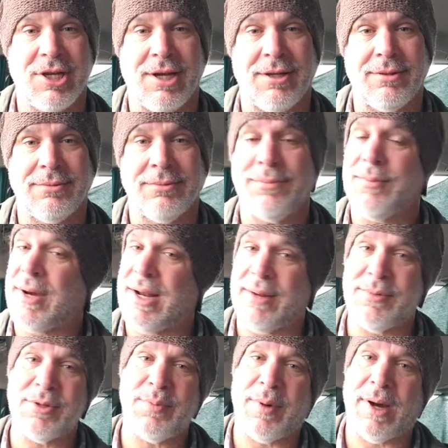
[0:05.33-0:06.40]
channel. My
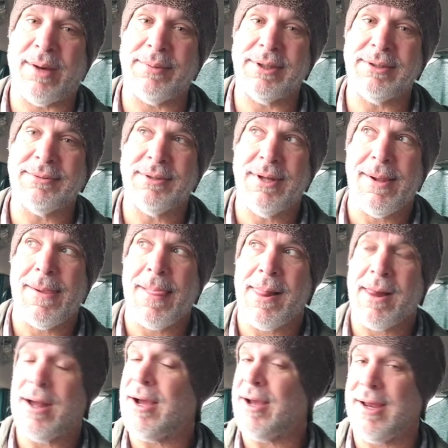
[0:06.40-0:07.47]
name is Bobby.
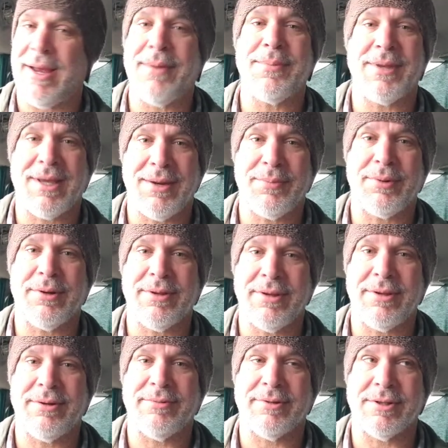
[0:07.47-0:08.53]
I am the Emperor of
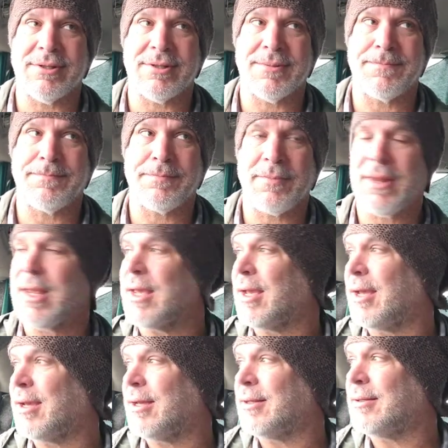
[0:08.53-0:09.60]
the Universe.
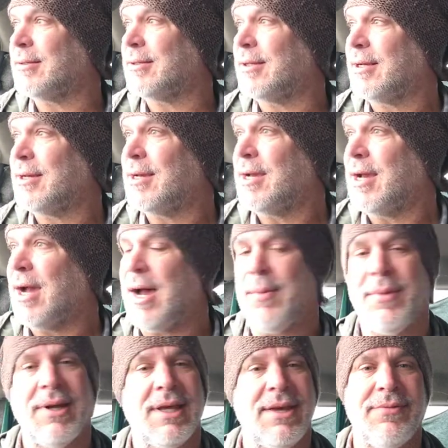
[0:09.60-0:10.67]
And
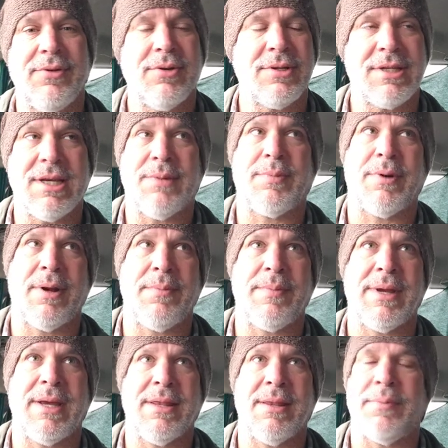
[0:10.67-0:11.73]
I'm going to give you a tip on
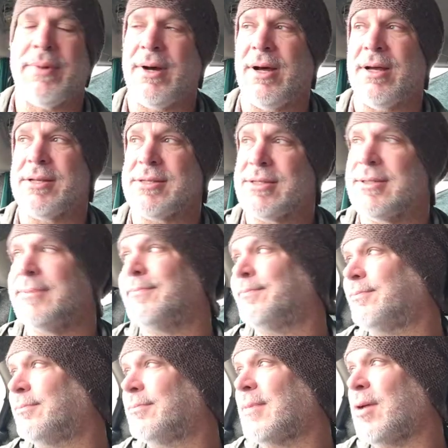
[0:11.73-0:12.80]
being the boss
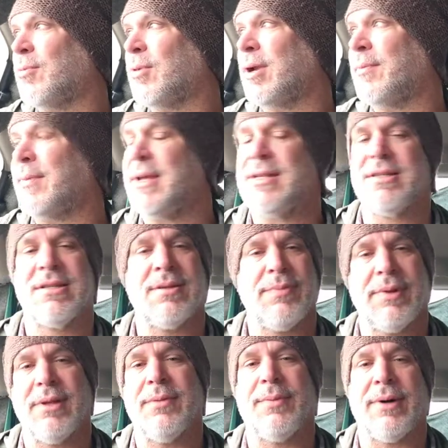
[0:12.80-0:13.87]
and what it means to
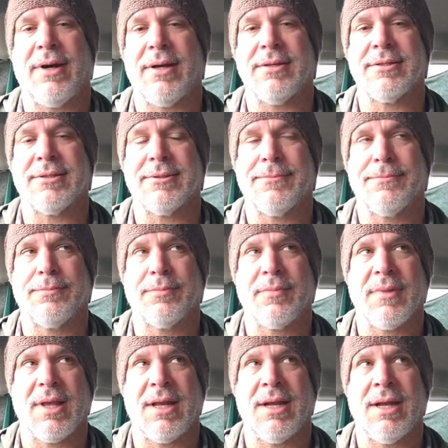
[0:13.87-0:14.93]
be the boss
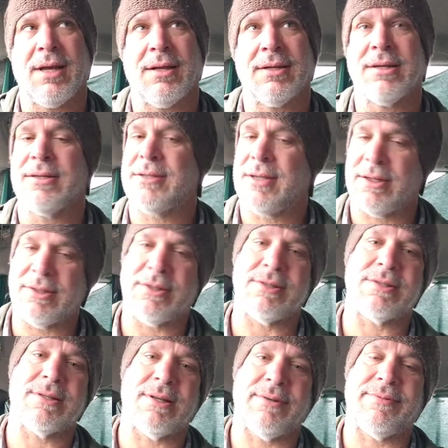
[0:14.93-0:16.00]
and how to conduct
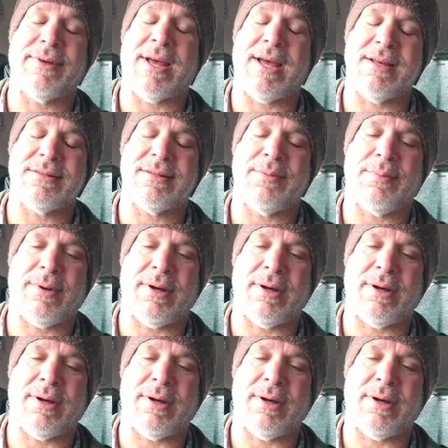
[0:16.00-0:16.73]
yourself as